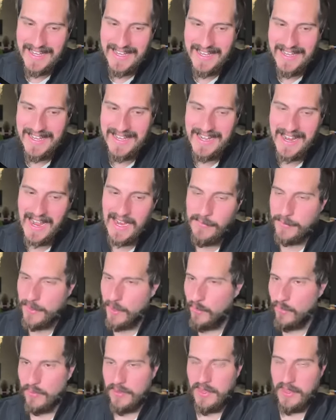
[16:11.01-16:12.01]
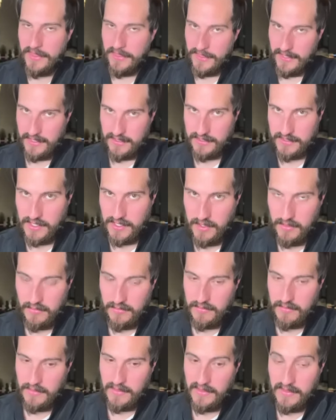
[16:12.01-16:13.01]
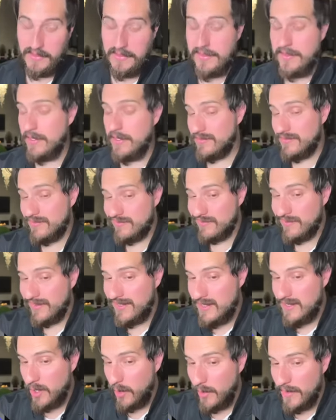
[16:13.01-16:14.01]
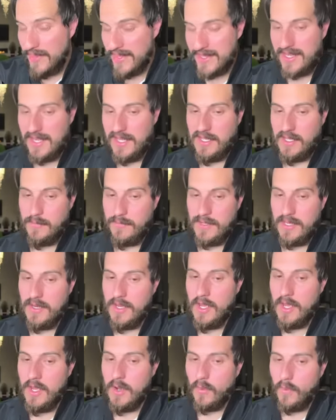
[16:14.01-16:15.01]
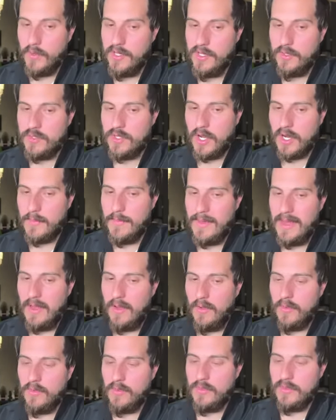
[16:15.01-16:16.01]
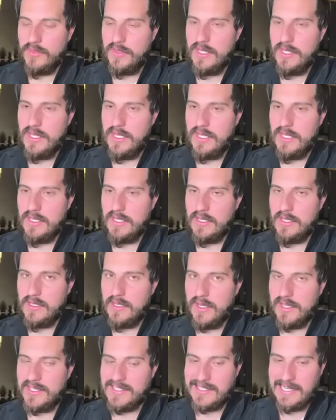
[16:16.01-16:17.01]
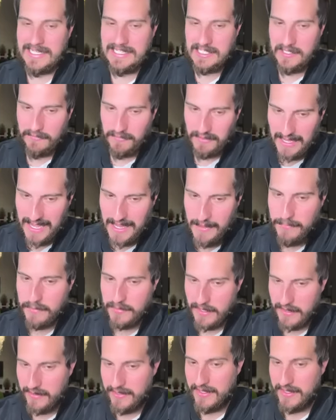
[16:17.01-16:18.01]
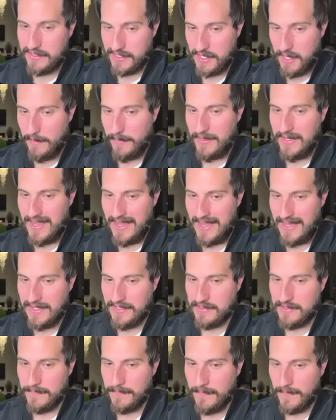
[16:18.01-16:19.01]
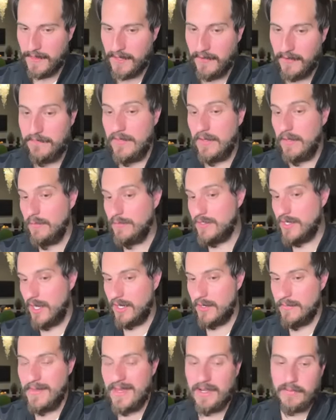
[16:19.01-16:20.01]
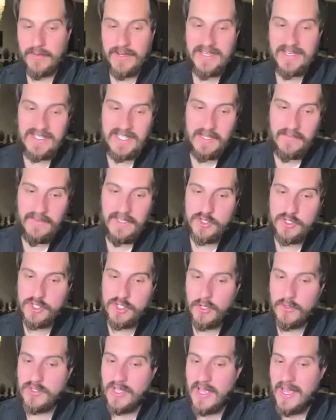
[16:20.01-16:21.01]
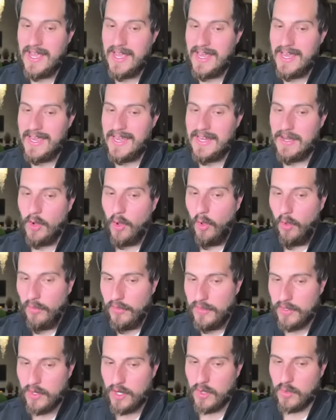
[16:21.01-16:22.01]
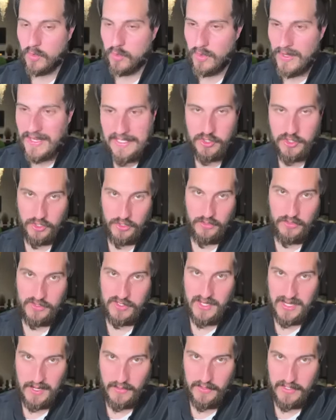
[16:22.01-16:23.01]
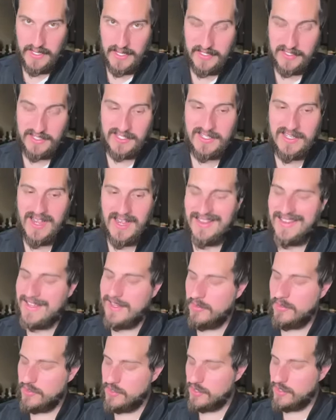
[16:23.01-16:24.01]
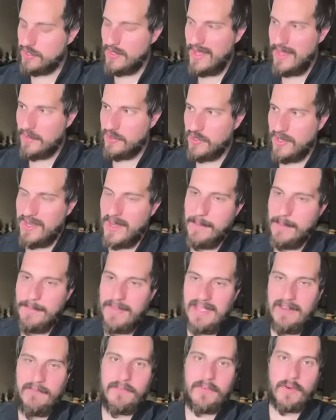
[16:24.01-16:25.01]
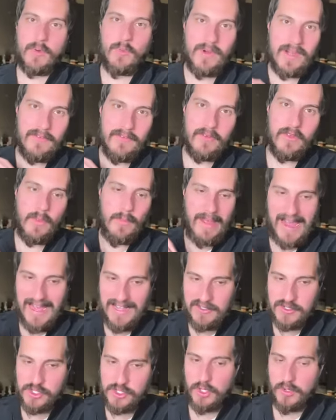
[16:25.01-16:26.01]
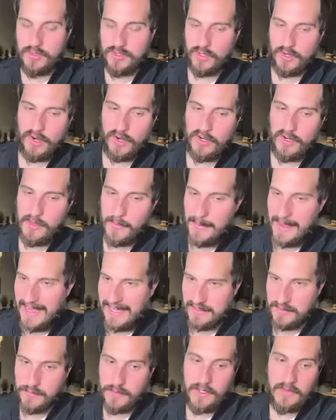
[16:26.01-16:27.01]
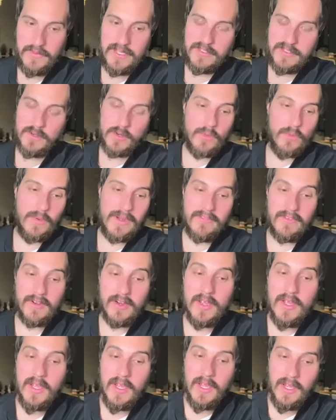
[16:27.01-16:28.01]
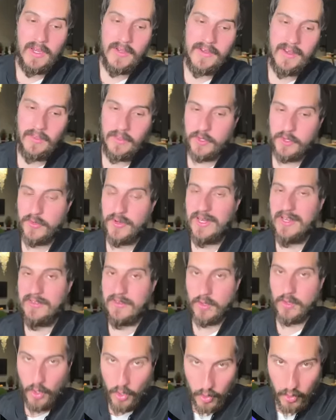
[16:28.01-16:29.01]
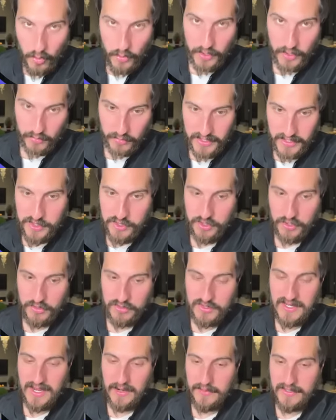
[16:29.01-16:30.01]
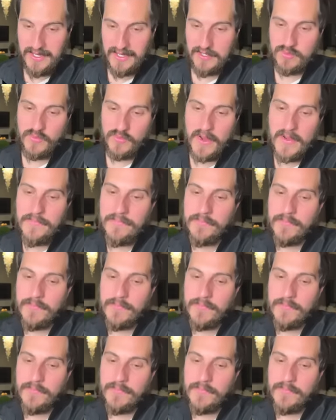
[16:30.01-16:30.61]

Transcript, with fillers: And I don't really think so. There's really no one that can compete. When you talk about the extensive library this company has of films, documentaries, TV shows, and all their originals nowadays, it's not like they're just trying to bid for whatever the past shows are or the past movies or whatever. Now they're creating their own originals nowadays, right?